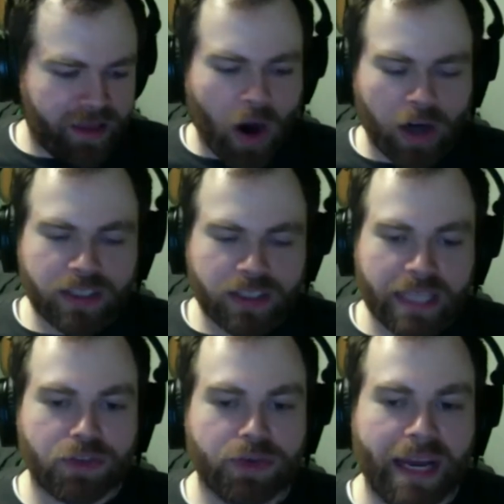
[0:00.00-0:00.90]
Art style
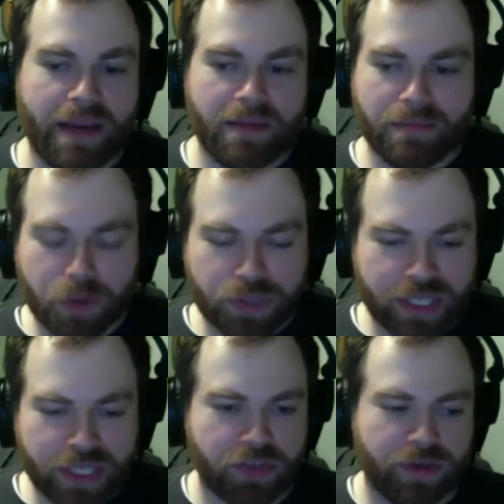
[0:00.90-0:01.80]
is great,
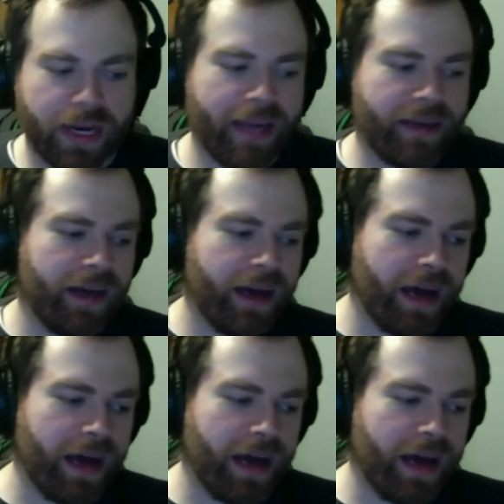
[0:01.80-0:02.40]
music is great.